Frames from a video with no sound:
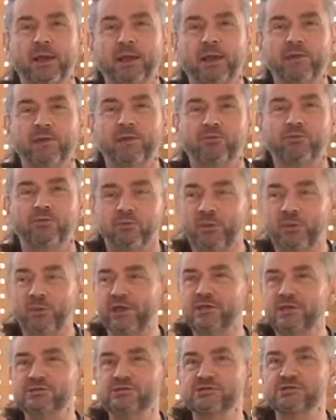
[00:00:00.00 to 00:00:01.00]
and the
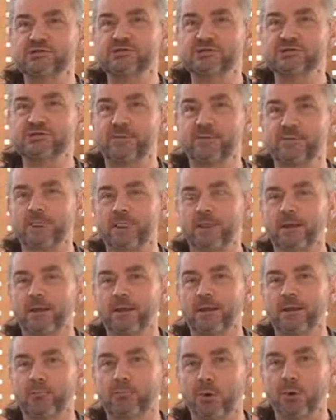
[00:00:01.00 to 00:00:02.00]
biggest
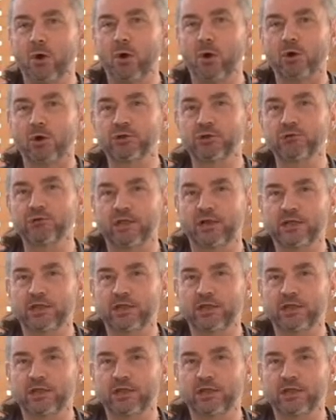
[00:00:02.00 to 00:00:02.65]
block